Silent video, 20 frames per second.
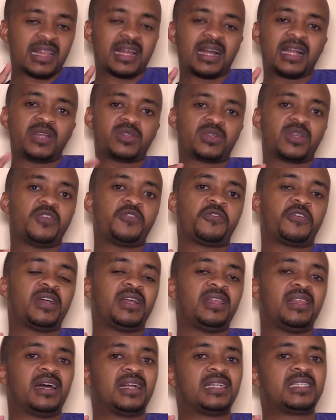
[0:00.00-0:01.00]
is why you
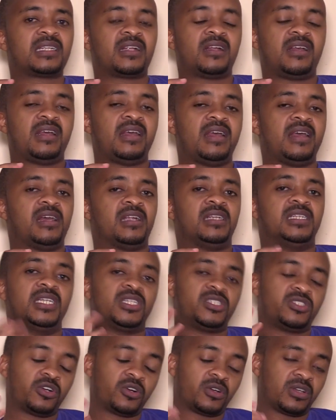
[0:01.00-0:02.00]
find that
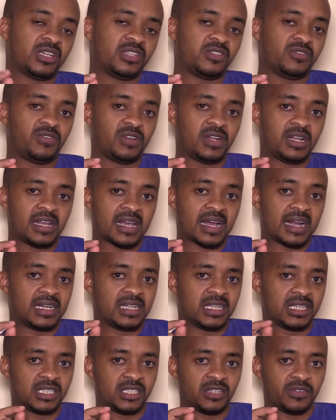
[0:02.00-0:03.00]
TikTok is very
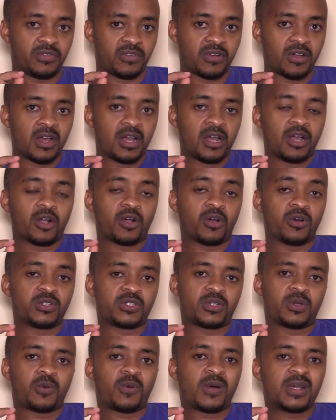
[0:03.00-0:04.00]
addictive,
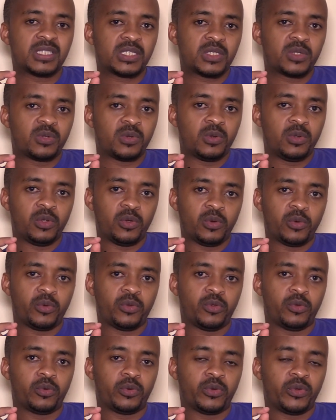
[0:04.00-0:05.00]
because once you
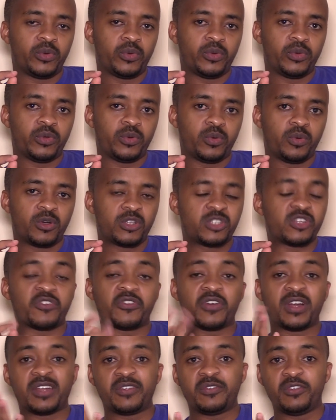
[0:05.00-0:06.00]
watch a
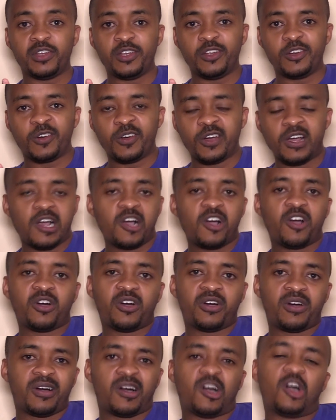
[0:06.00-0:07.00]
funny video
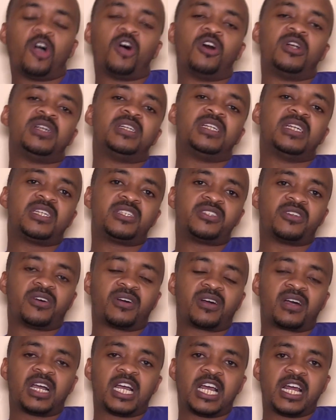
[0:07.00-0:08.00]
on
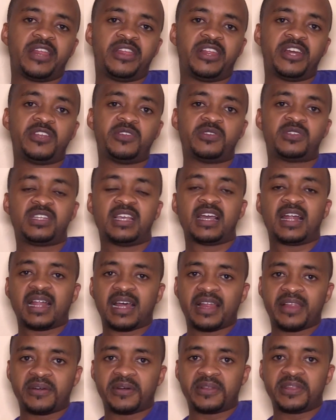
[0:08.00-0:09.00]
TikTok, then you see
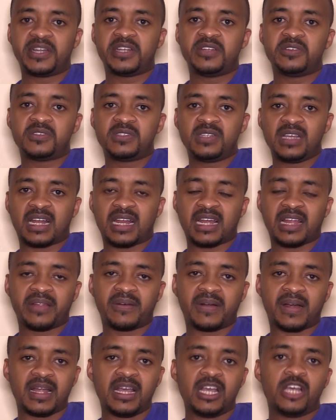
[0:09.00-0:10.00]
another one, then you see another
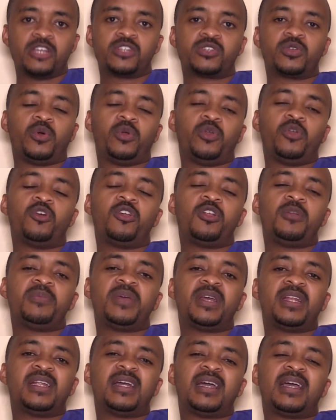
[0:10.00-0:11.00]
one, so you
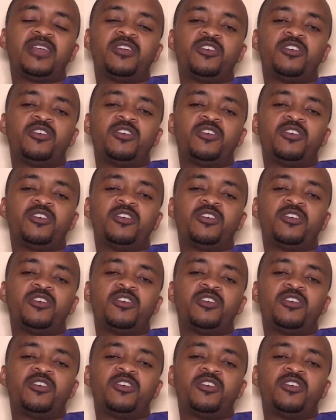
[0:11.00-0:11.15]
remain